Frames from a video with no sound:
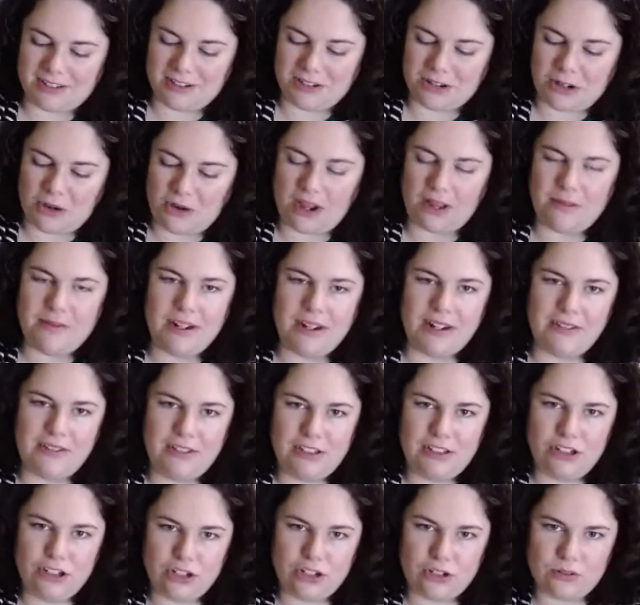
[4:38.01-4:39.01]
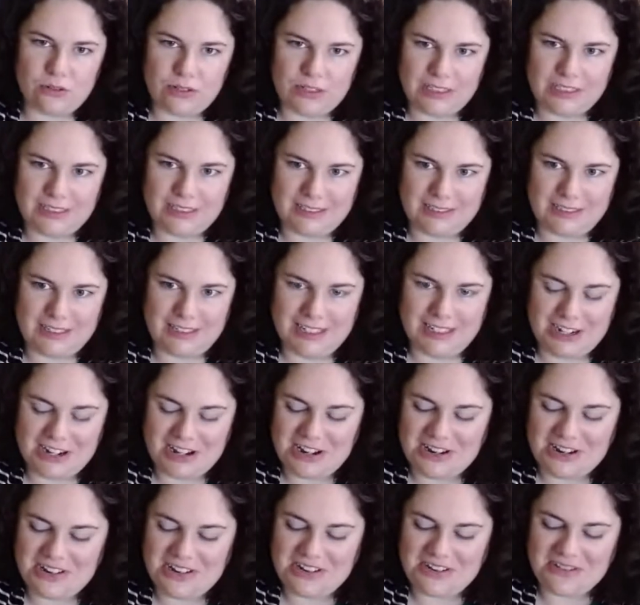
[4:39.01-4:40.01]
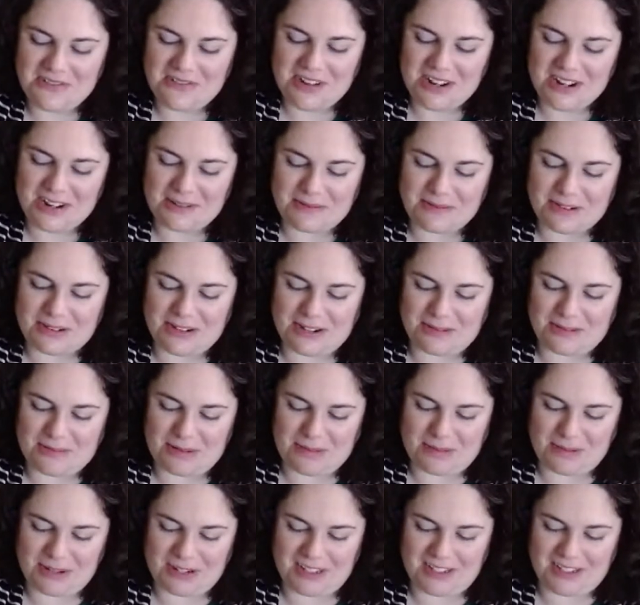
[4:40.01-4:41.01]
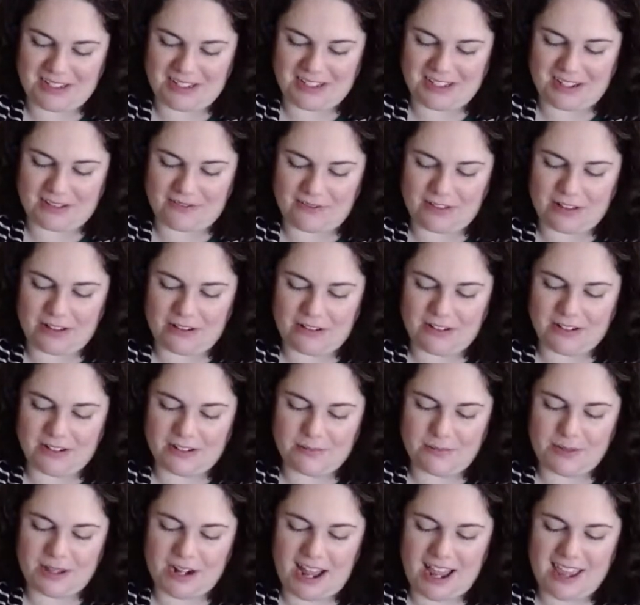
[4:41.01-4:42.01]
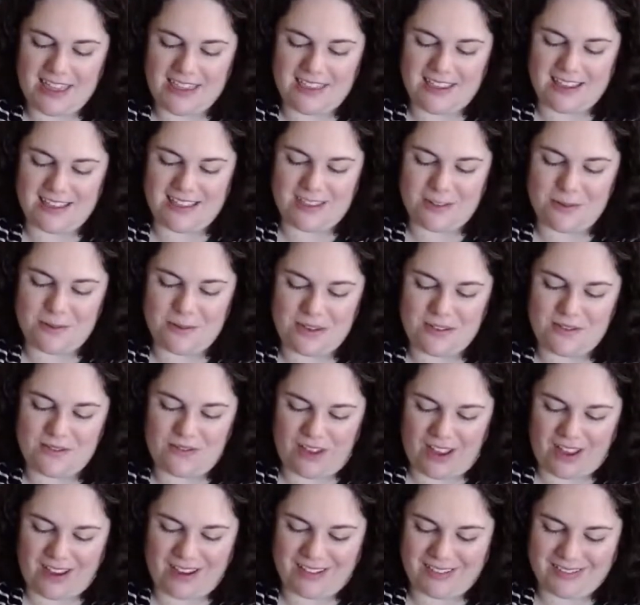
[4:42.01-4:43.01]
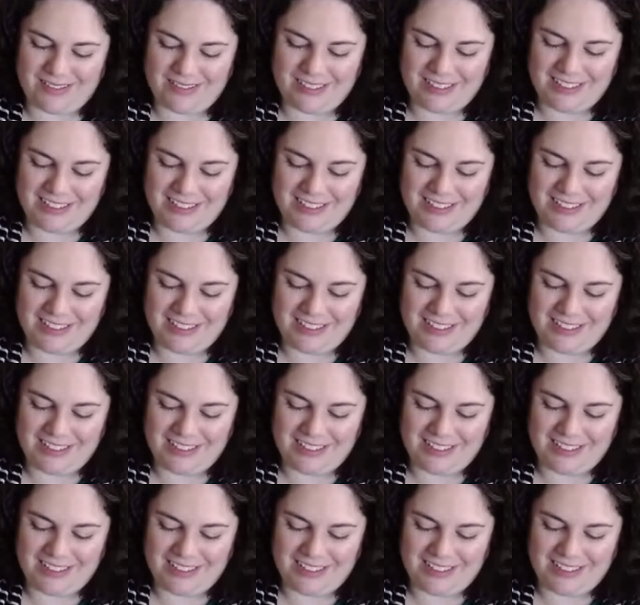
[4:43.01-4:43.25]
So I'm not really sure where I'm going to be putting these sunflowers, but I think they'll be fine.